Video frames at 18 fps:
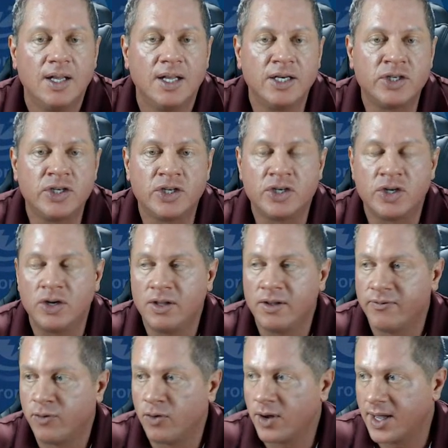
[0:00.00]
Let's just show
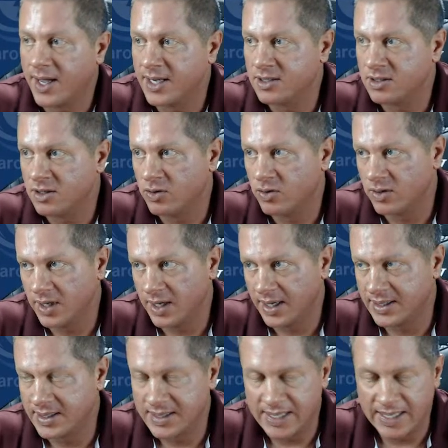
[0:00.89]
you the forecast, though,
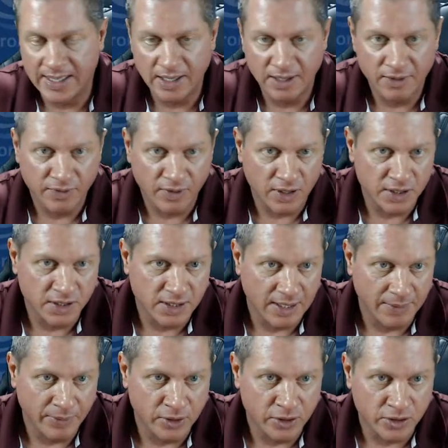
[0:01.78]
extended as far as
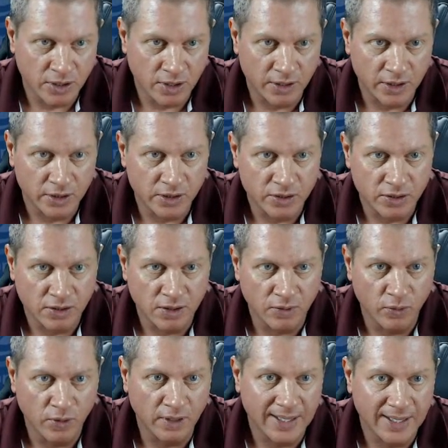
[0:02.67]
temperatures are
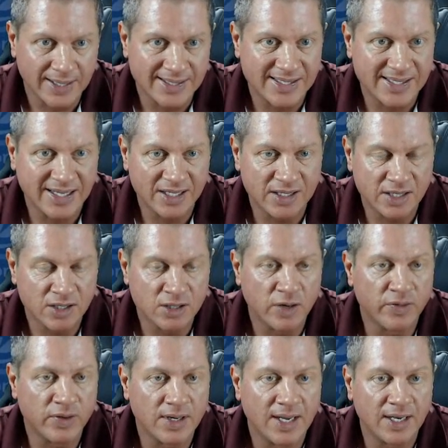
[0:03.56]
concerned. We're looking at
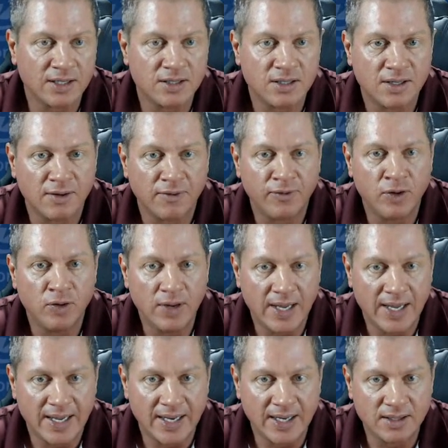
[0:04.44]
60s over the next uh, few
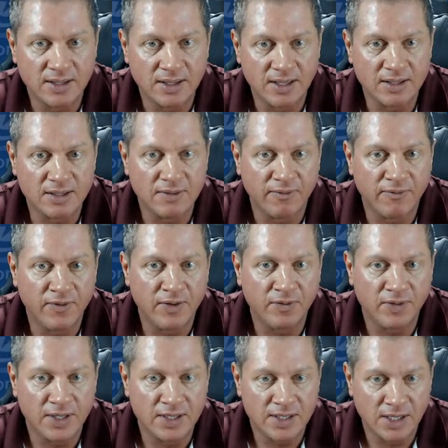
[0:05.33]
days and then some
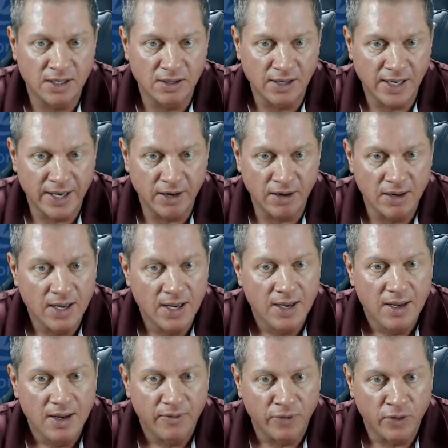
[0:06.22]
50s here later
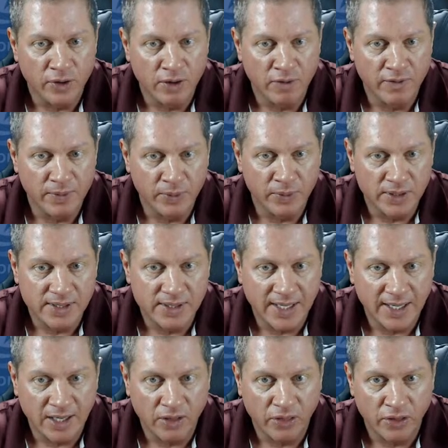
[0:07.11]
for November
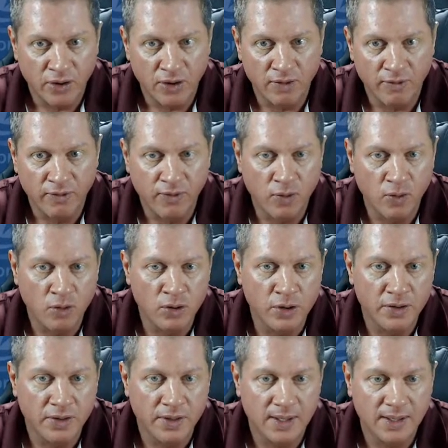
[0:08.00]
2nd, 3rd, and
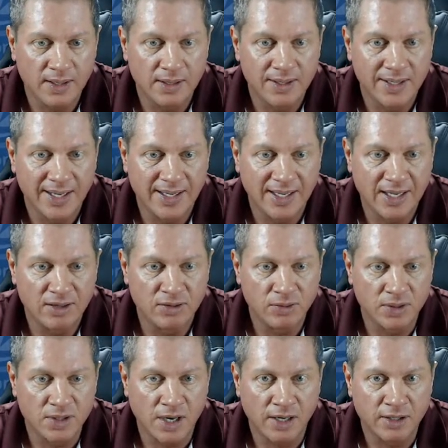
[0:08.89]
4th. And again,
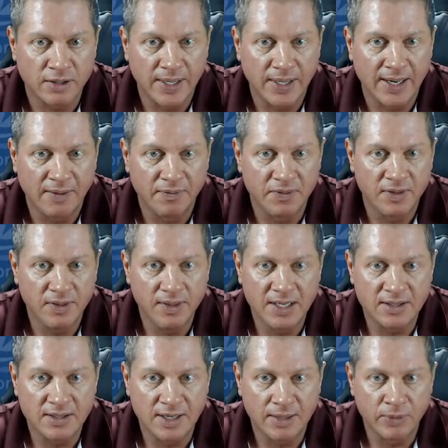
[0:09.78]
as we talked about,
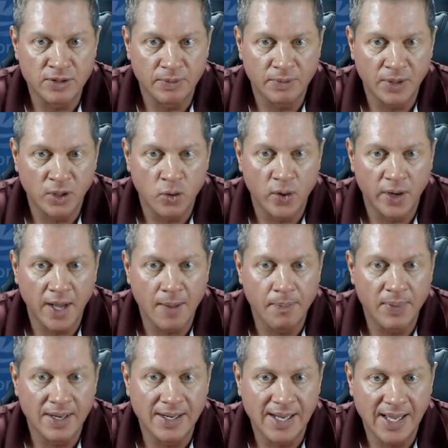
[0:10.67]
these numbers have been going
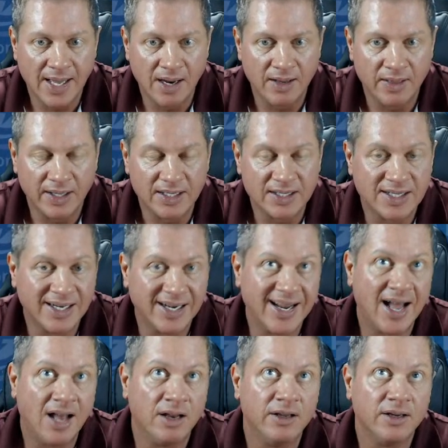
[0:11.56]
up and down in the
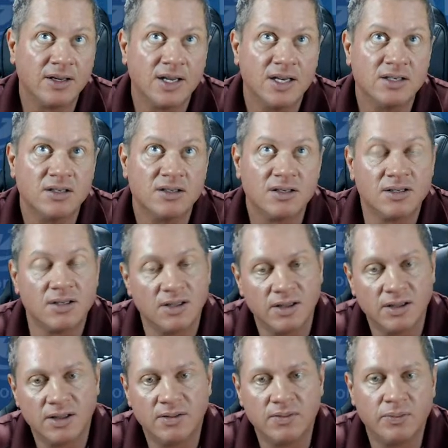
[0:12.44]
extended outlook because
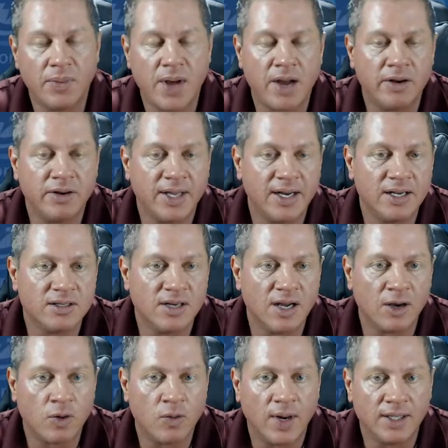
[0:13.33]
this model data is
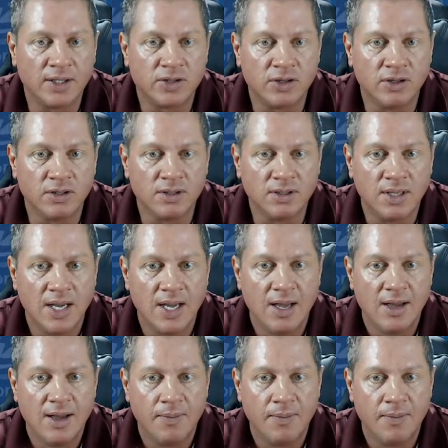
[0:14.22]
not quite certain.